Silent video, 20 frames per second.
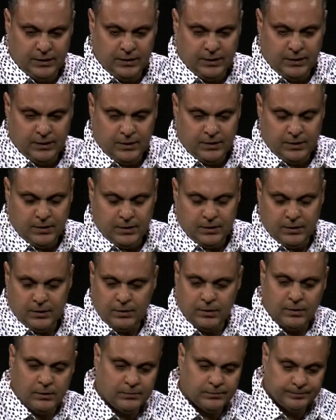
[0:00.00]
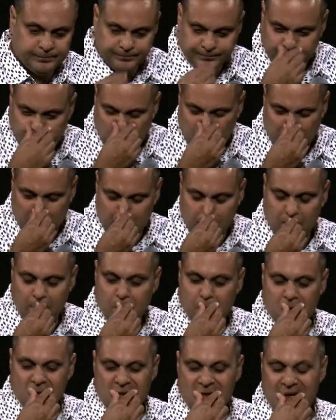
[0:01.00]

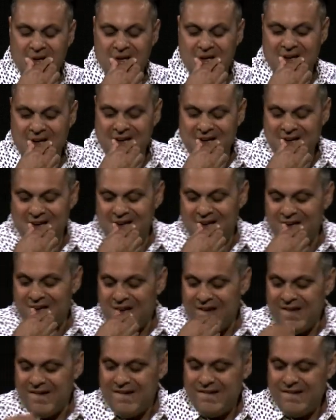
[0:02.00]
(silence)